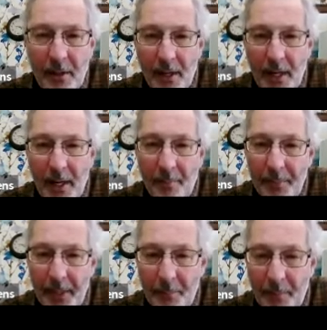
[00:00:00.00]

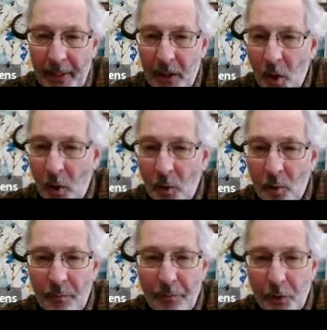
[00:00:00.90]
And it might
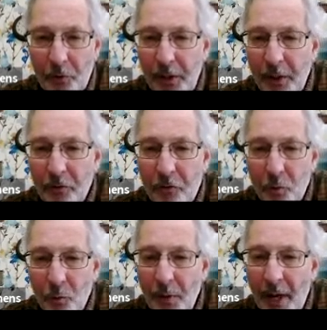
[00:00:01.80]
go 13
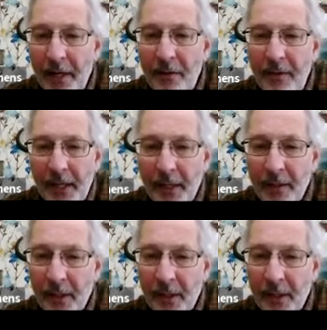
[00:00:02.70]
through 19.